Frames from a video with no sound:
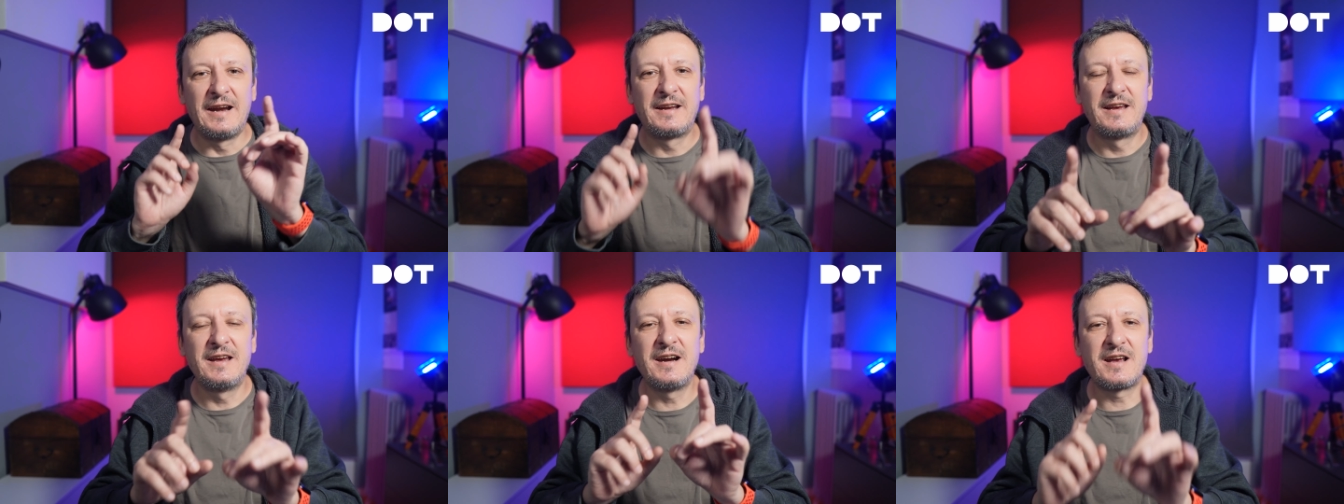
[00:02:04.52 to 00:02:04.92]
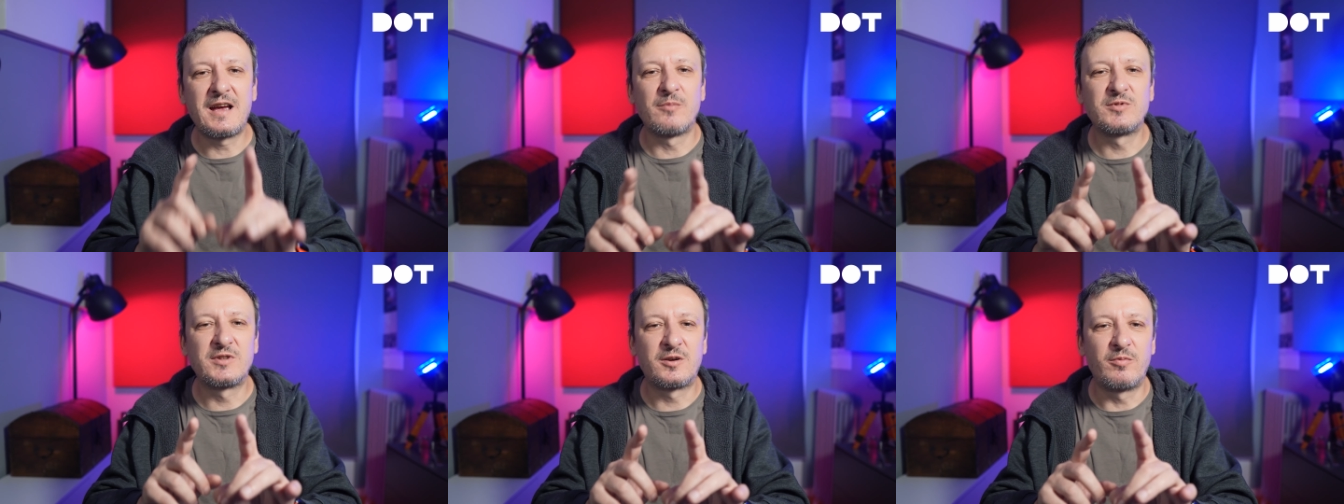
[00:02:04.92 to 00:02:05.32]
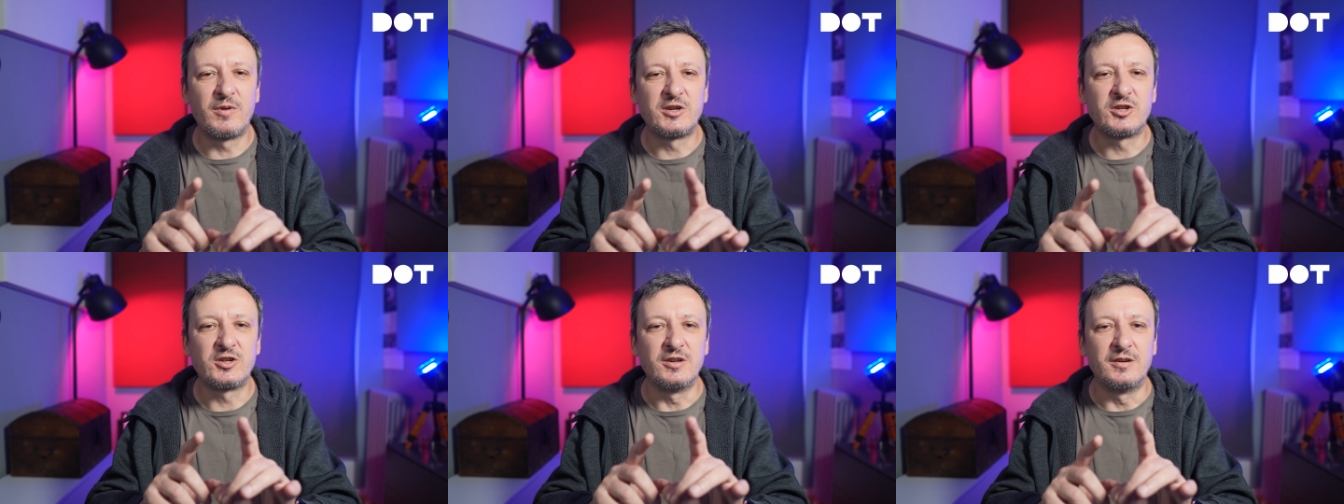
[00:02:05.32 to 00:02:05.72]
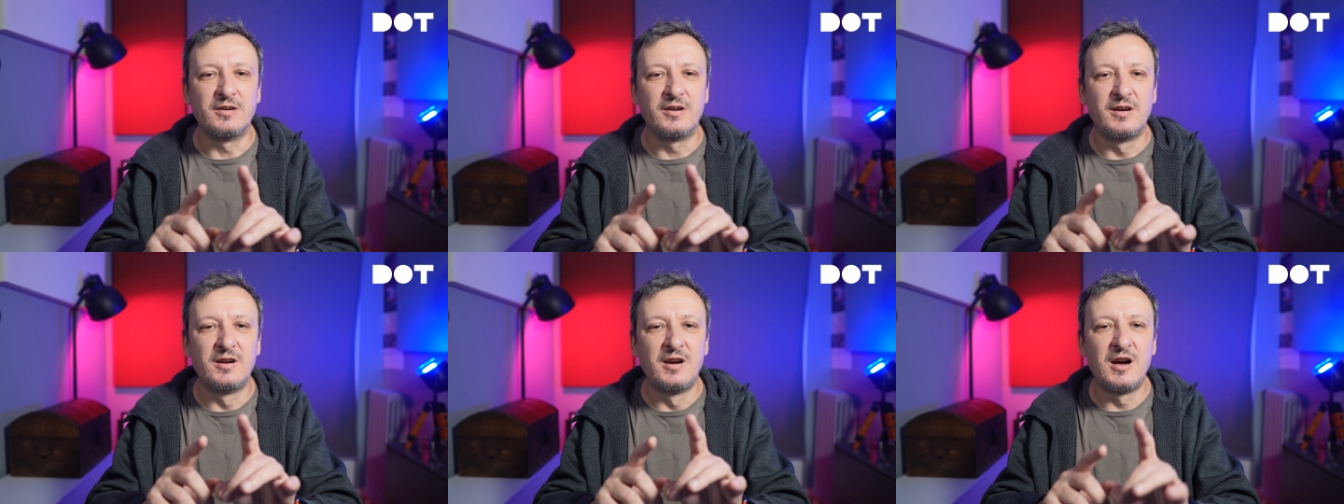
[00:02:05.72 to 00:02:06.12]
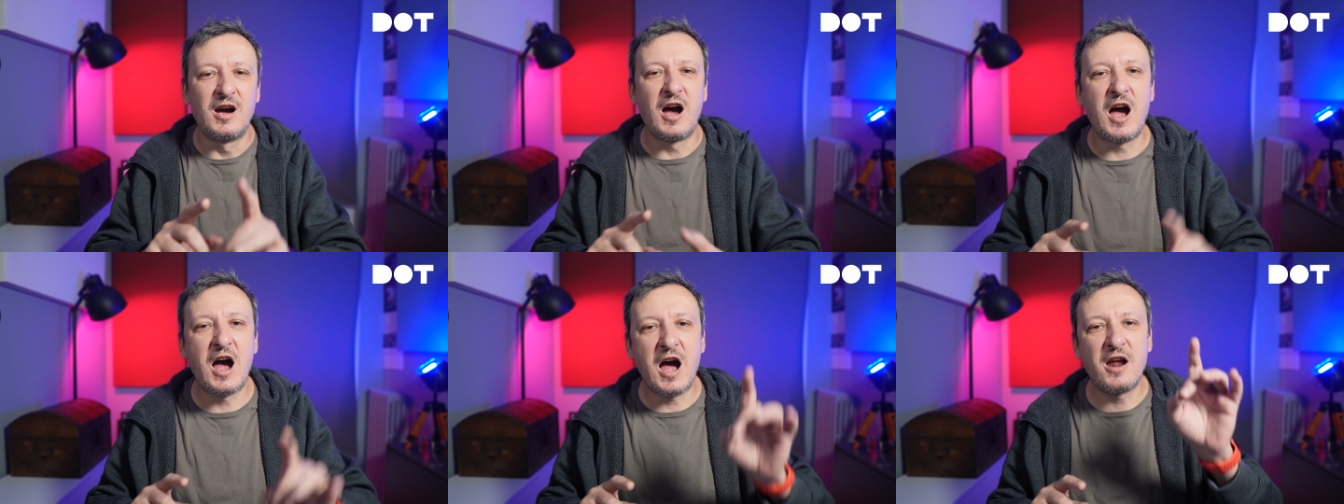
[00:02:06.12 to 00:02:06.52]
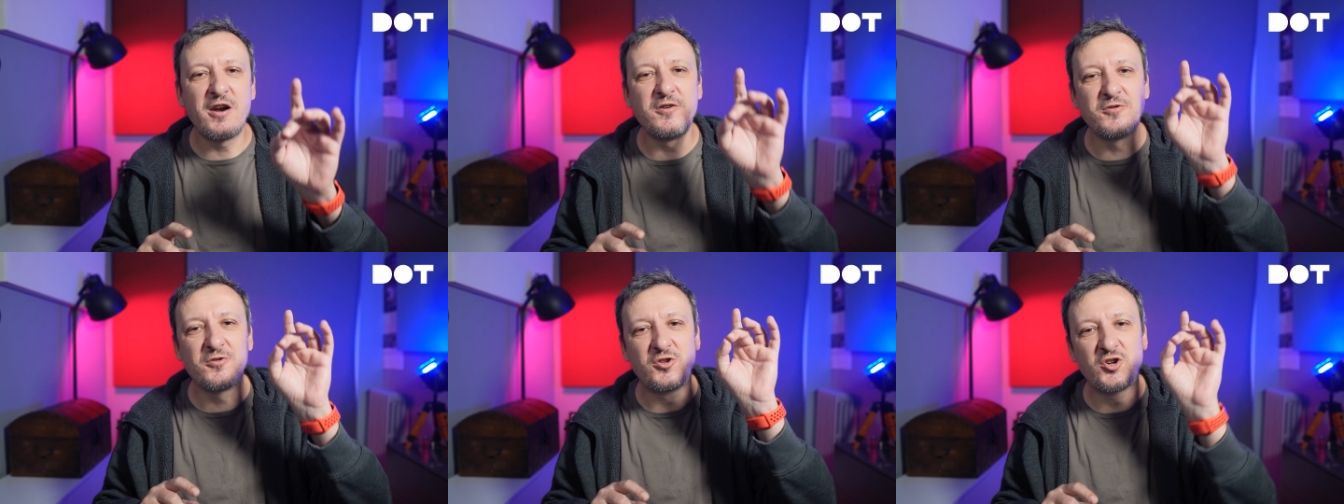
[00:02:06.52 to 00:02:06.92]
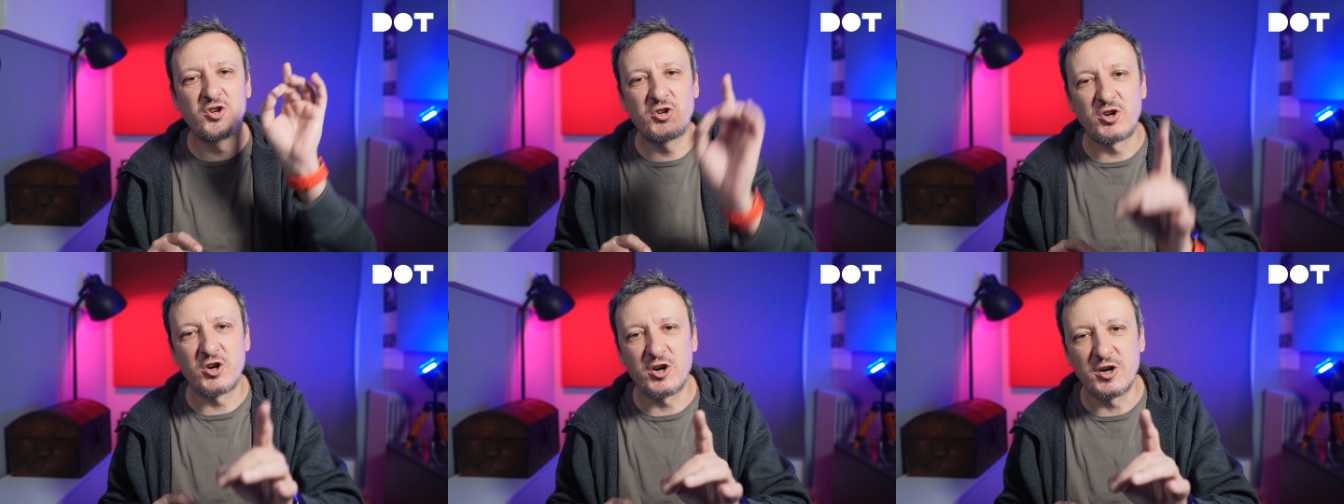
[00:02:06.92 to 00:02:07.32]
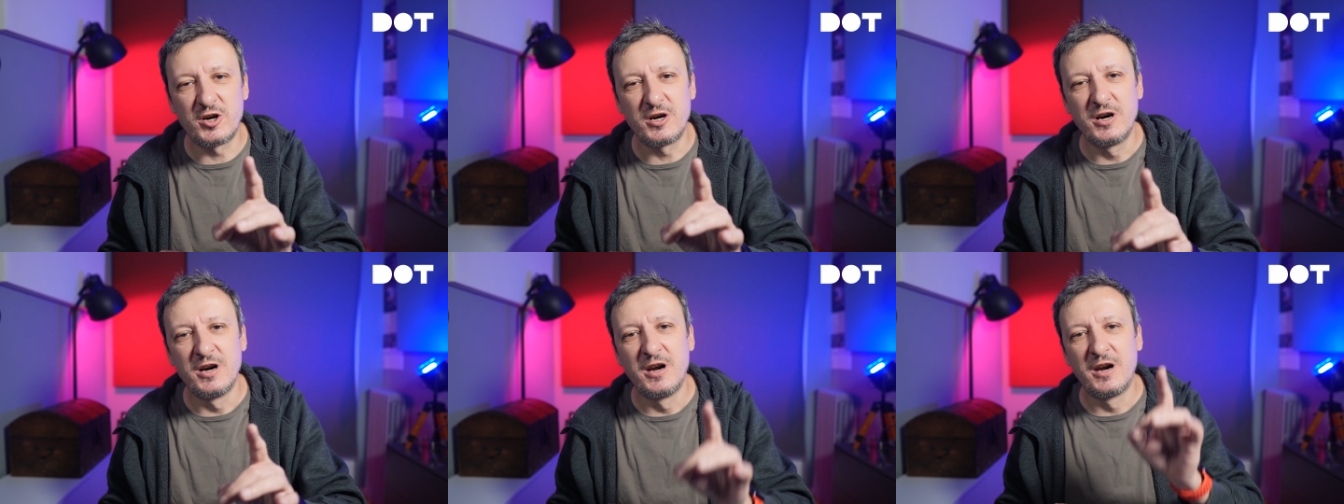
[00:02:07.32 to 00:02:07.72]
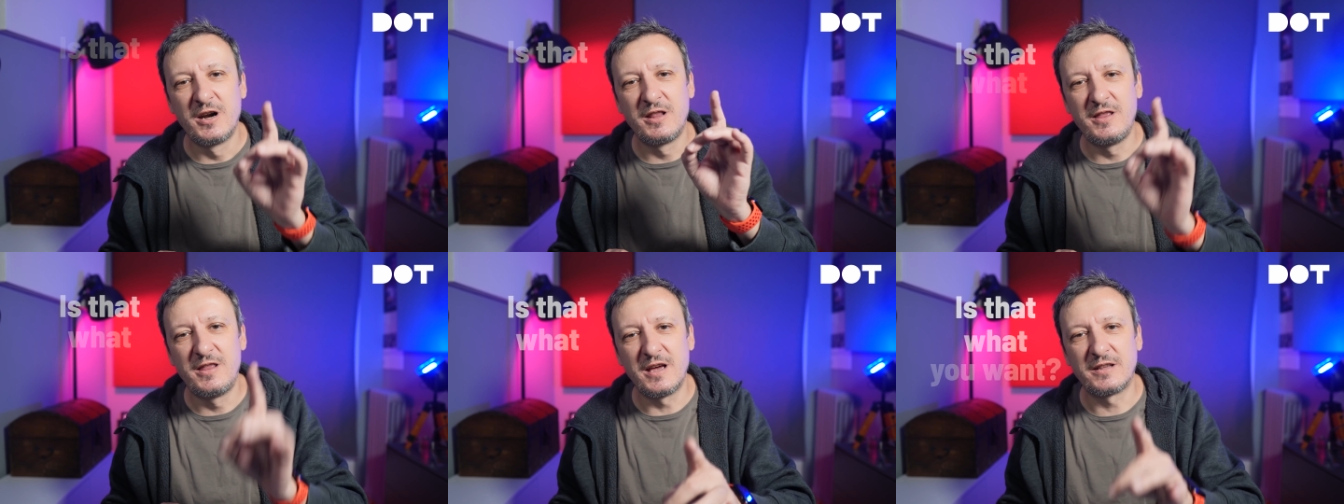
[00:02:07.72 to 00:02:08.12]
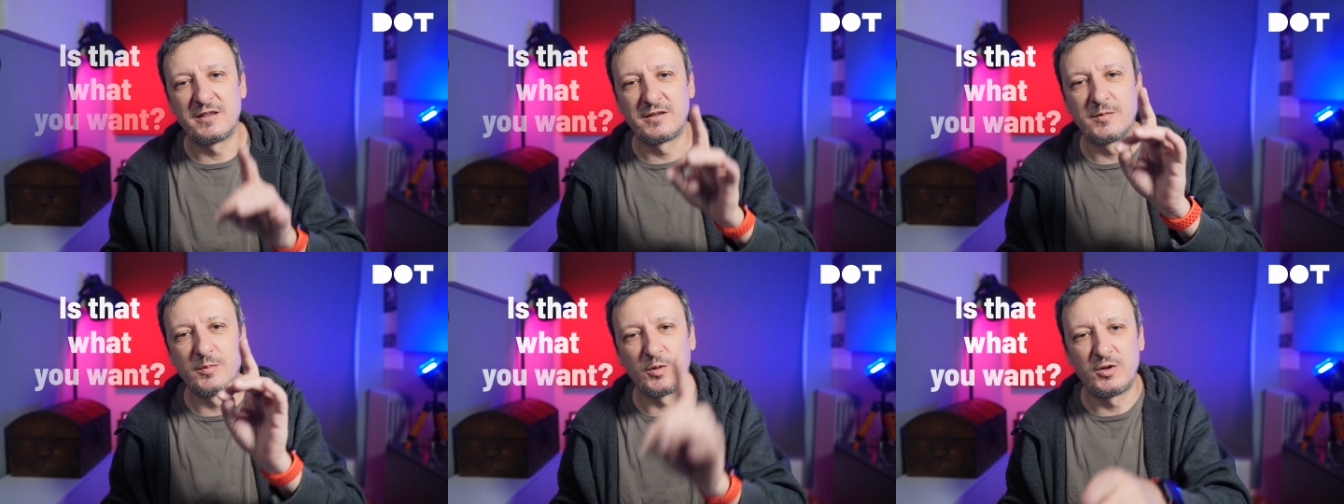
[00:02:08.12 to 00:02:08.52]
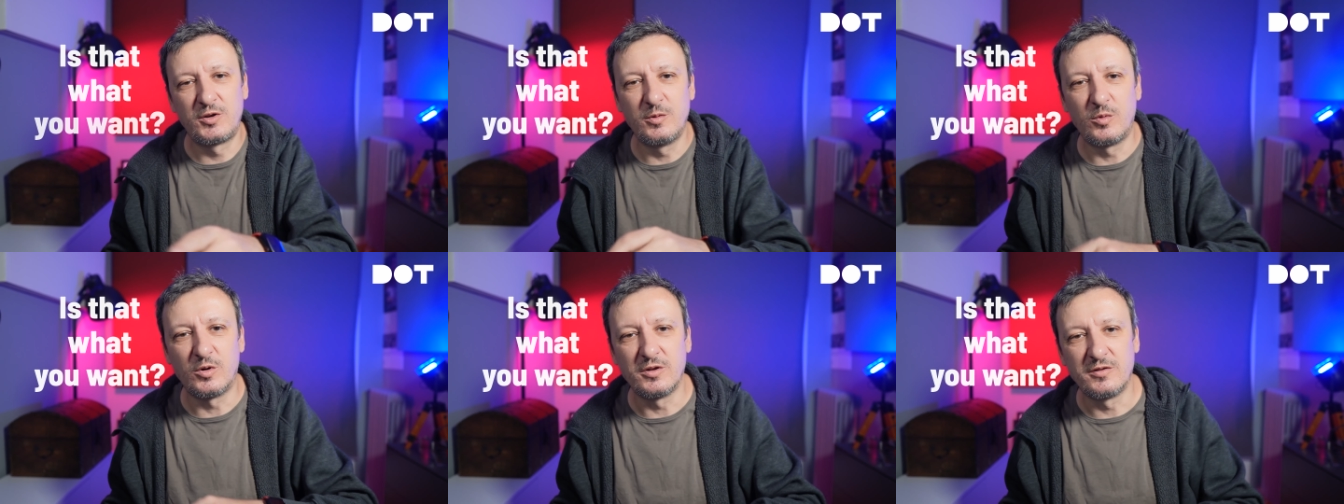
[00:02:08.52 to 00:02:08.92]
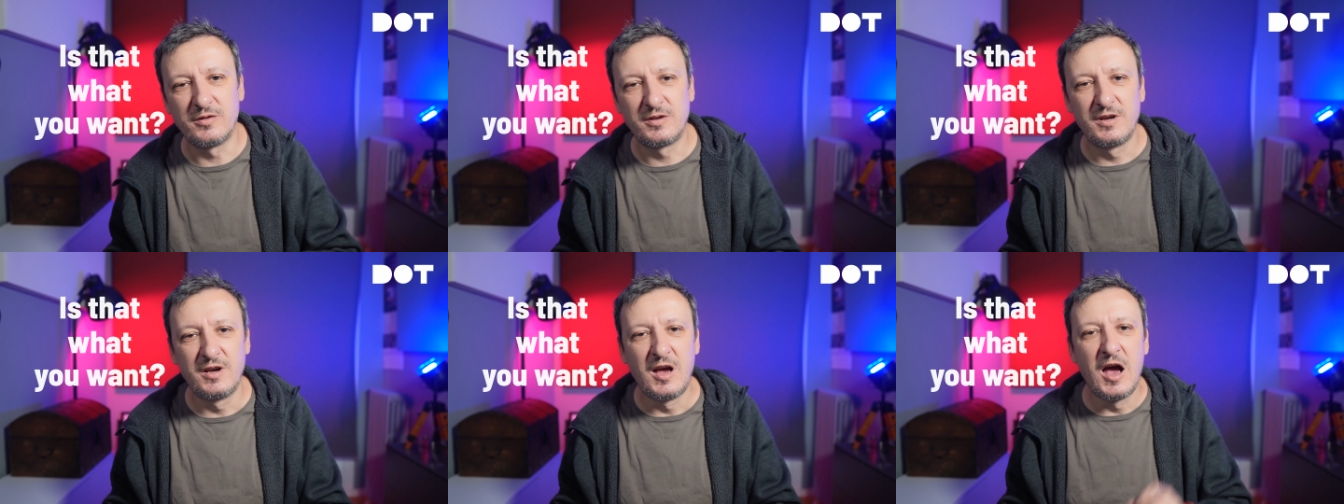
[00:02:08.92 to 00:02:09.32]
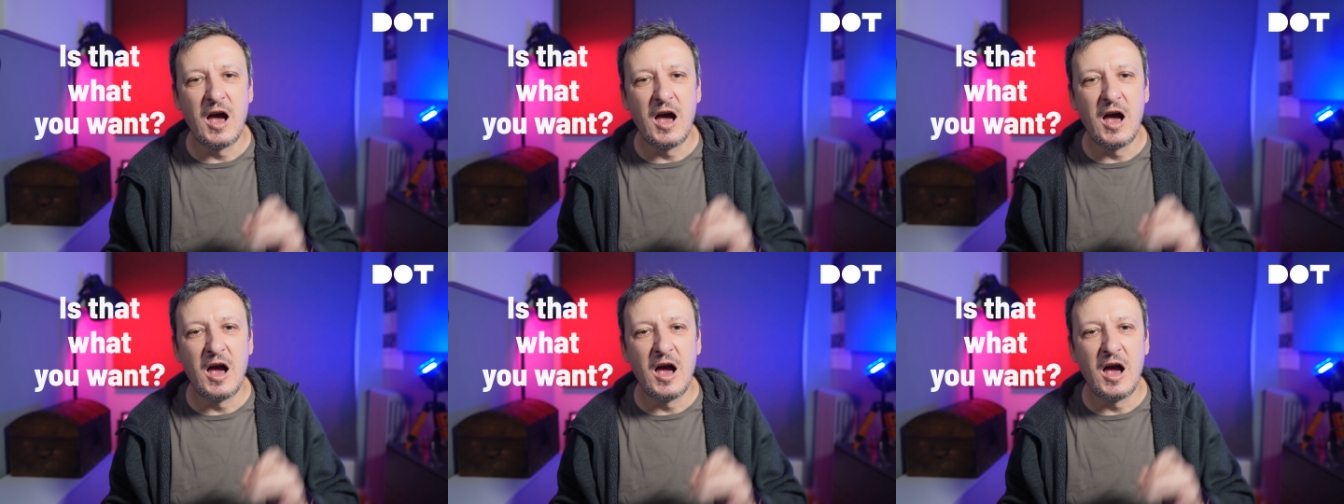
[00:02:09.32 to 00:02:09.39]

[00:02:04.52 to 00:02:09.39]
And here comes the question. Are you sure that's what you want?